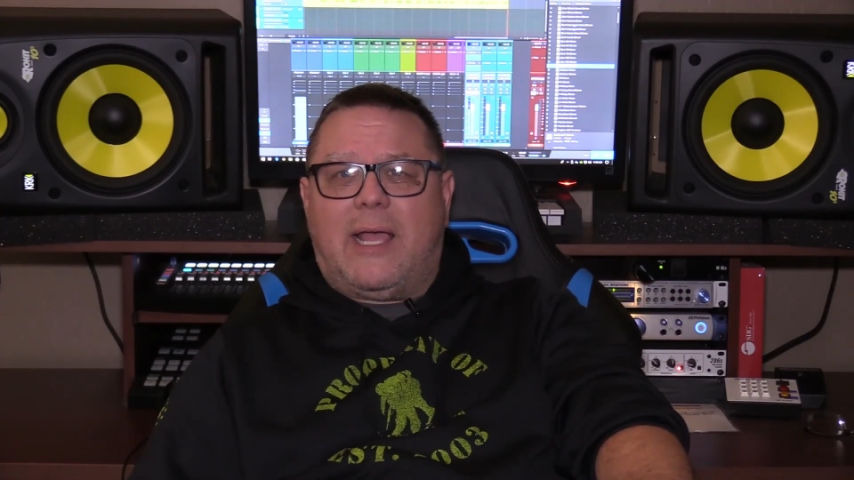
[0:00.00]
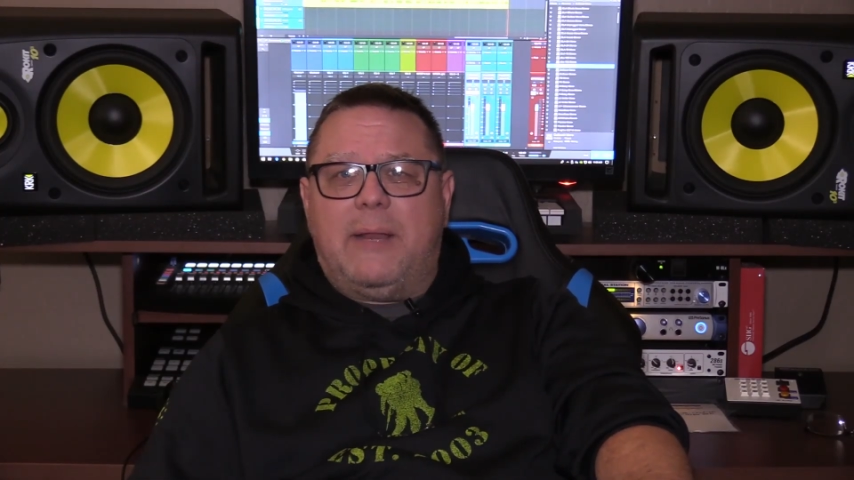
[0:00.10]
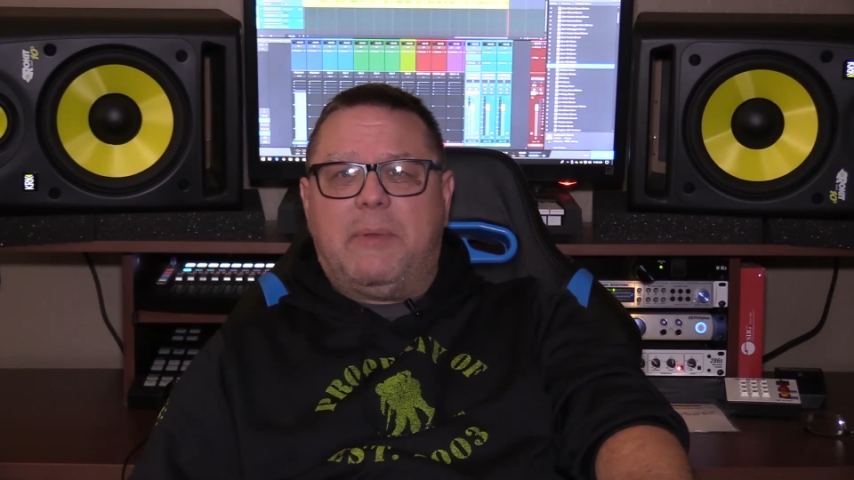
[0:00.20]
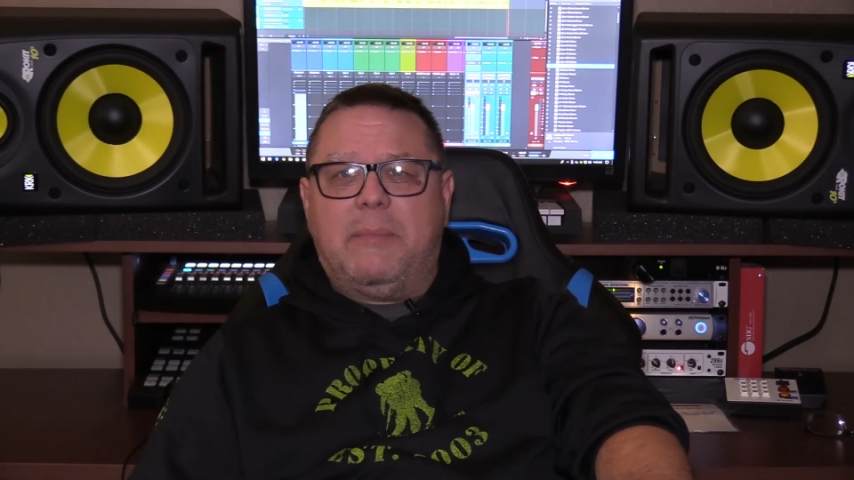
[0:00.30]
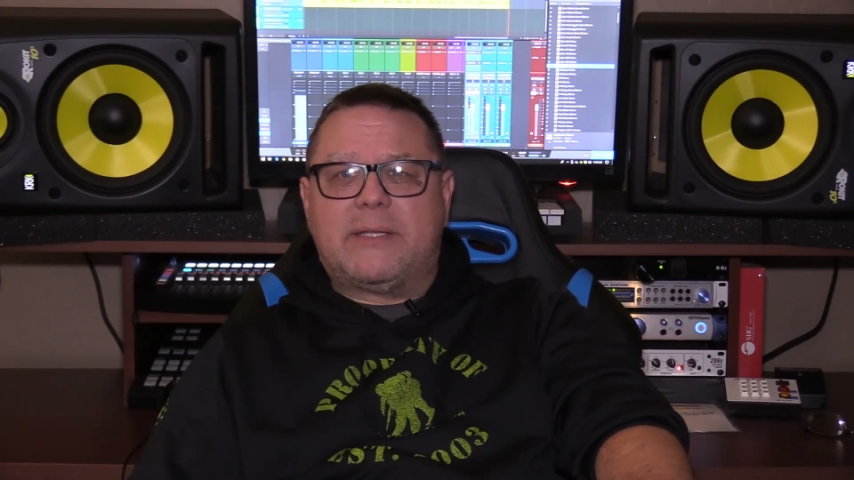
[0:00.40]
I
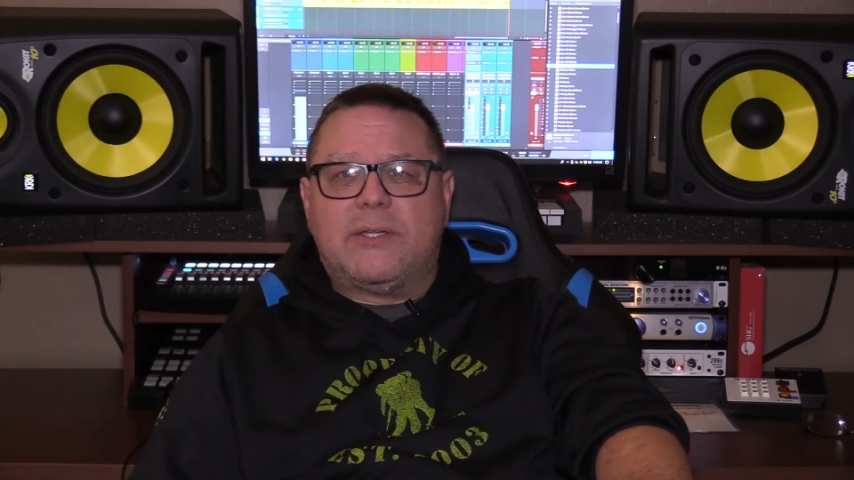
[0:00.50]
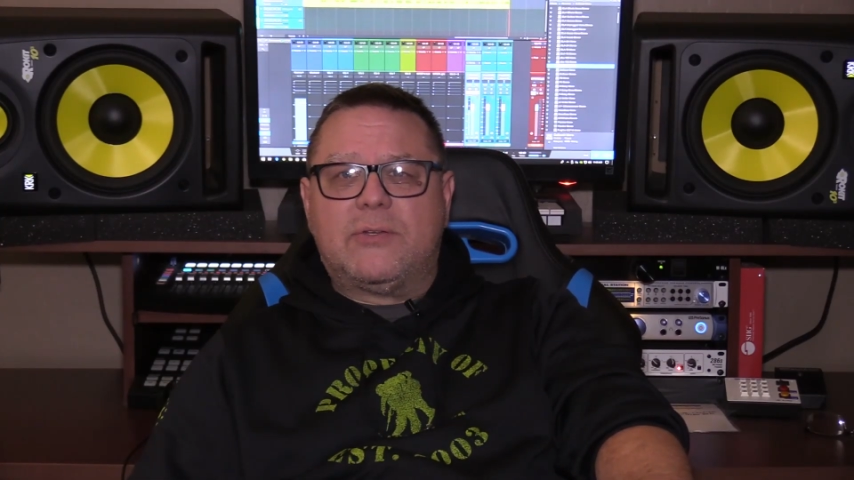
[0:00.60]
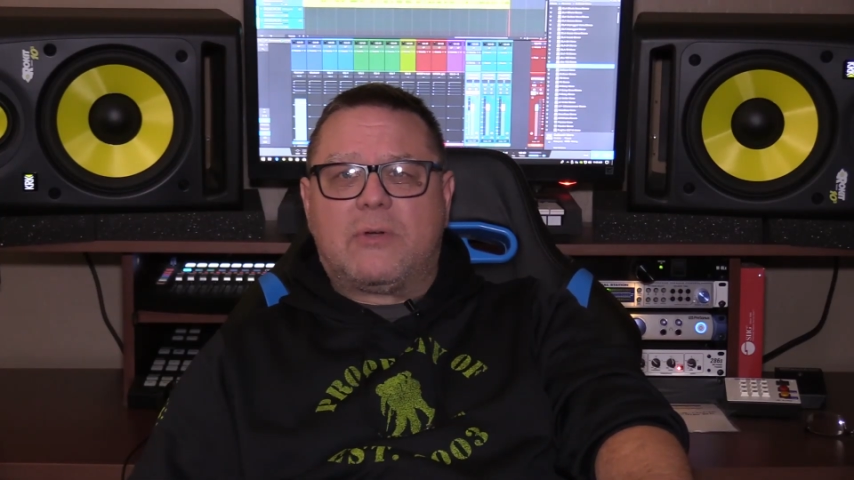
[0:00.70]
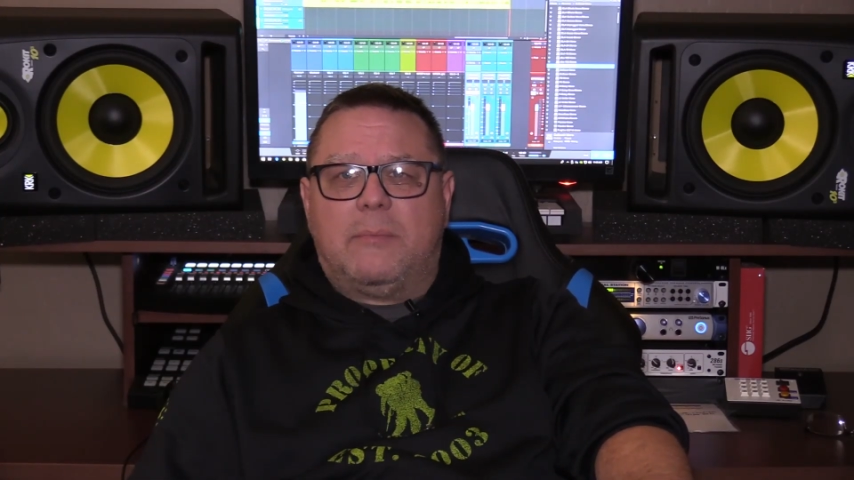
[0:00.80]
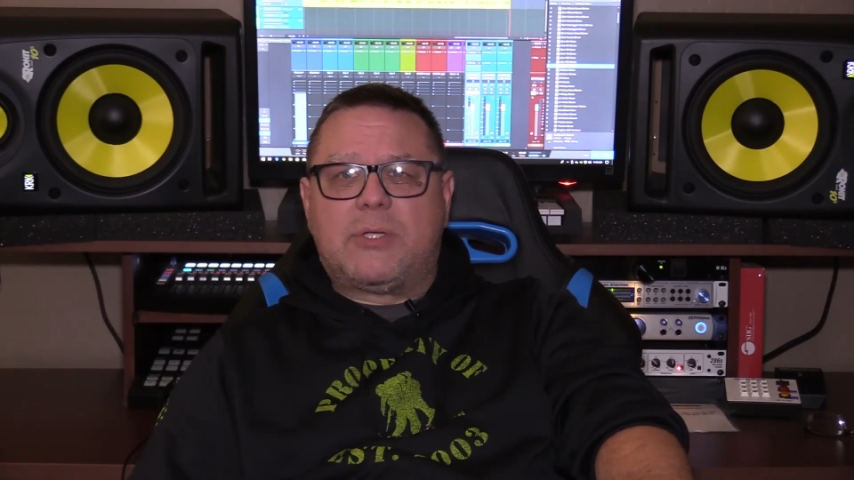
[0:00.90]
had been mixing
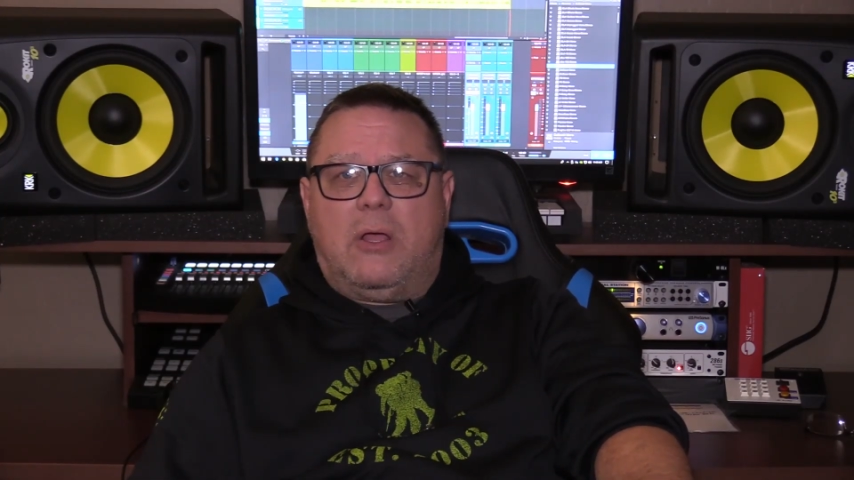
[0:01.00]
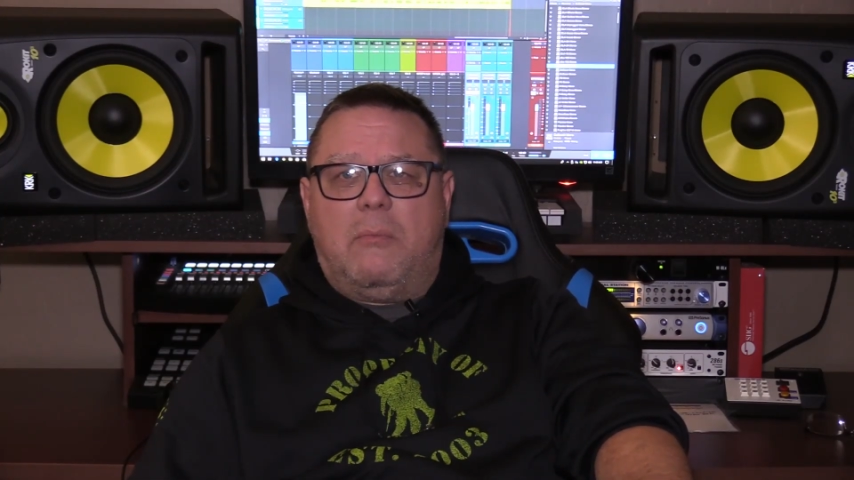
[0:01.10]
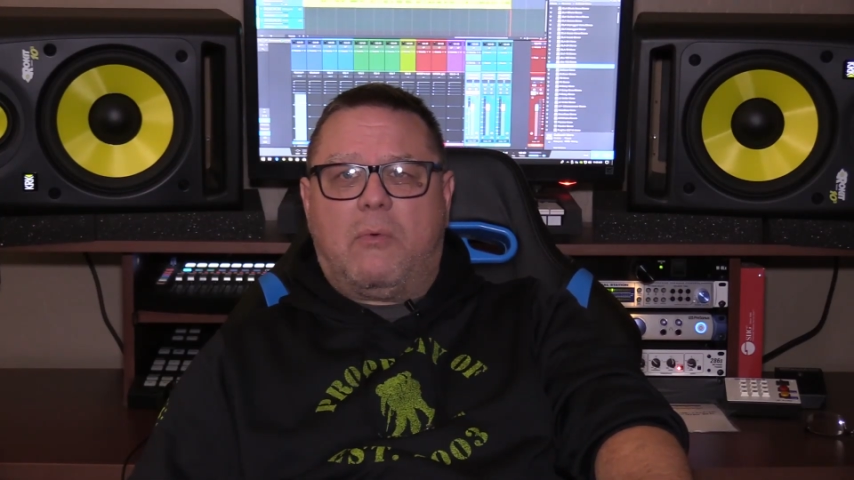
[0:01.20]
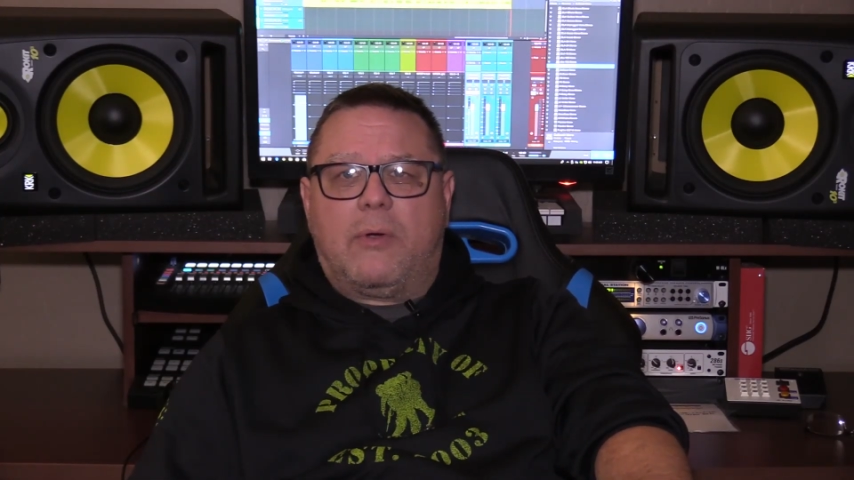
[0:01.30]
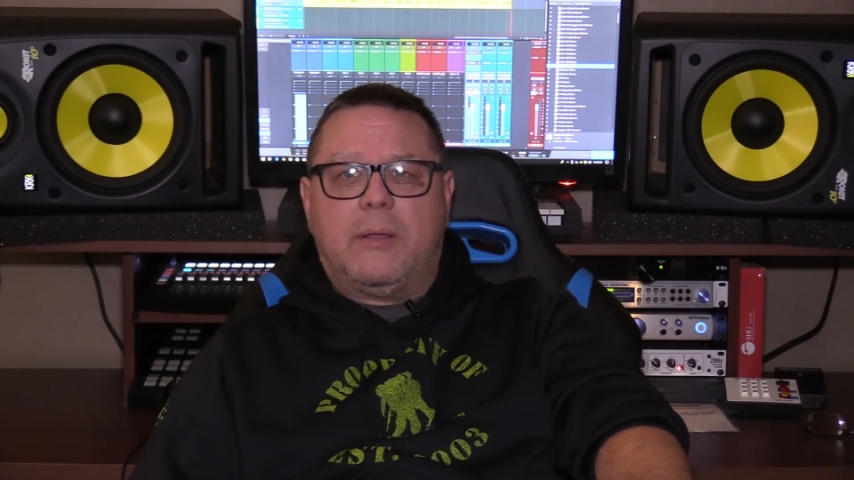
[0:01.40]
drums all
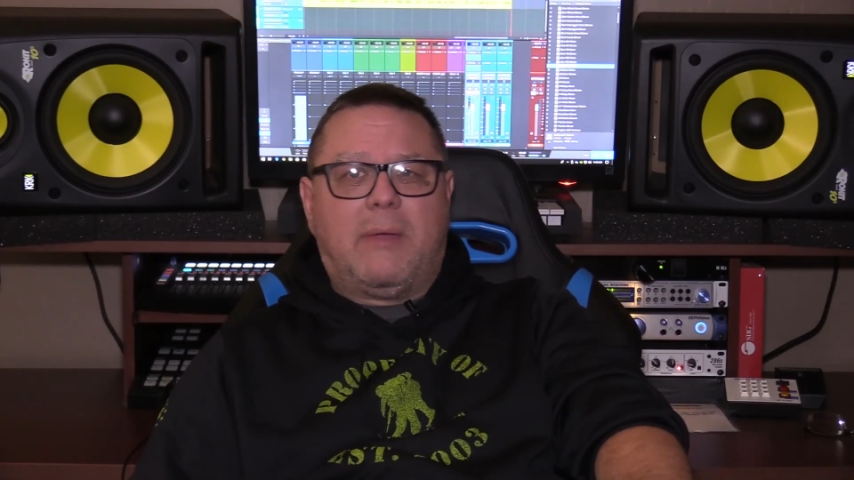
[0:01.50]
morning.